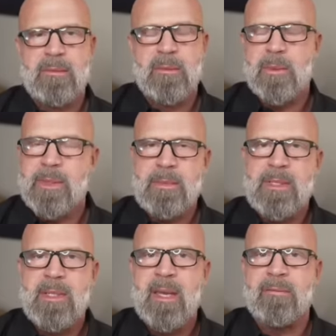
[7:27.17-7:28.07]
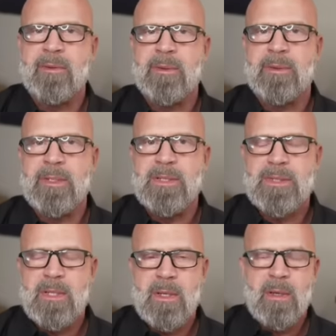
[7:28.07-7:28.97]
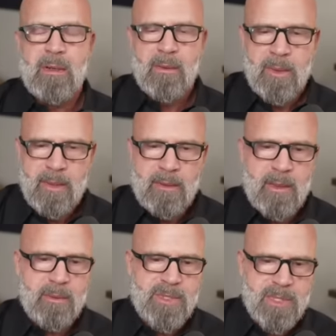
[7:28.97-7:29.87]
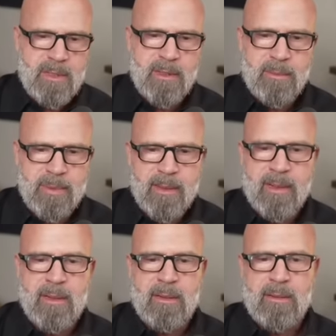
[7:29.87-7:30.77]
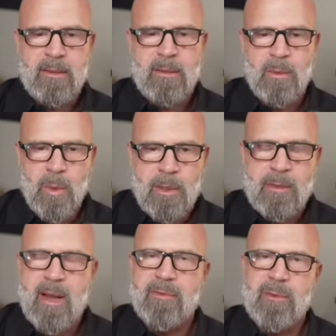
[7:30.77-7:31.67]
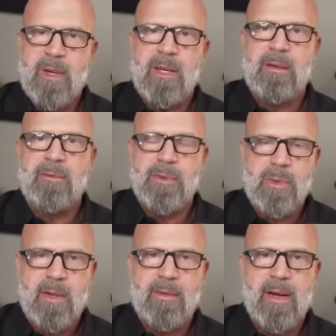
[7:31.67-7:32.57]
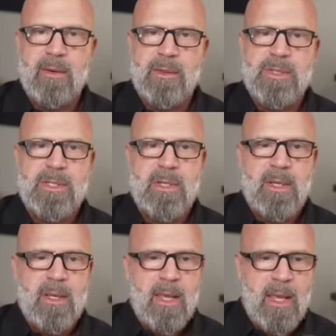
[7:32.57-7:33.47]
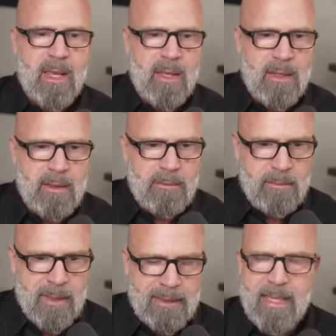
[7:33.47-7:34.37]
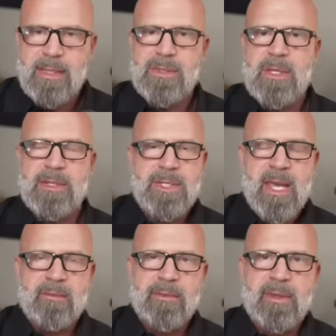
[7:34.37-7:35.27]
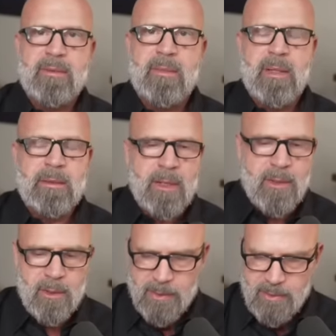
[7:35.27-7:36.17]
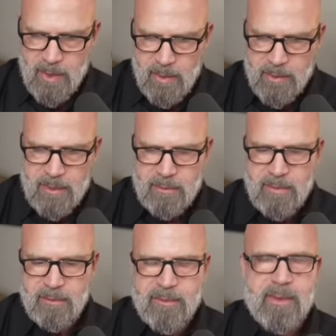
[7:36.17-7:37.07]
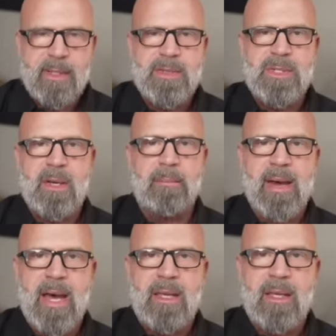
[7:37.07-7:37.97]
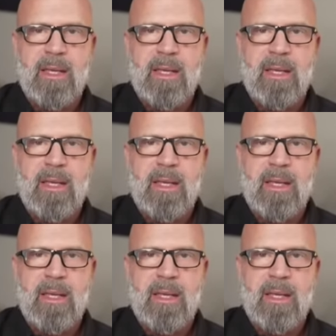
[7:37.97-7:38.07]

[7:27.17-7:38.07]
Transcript: Well, what do you mean you can't feel your knees? Well, I was sitting there playing a Warcraft raid for 12 hours, and my legs, I just can't feel them. I don't know what's wrong with them. The feeling hasn't come back.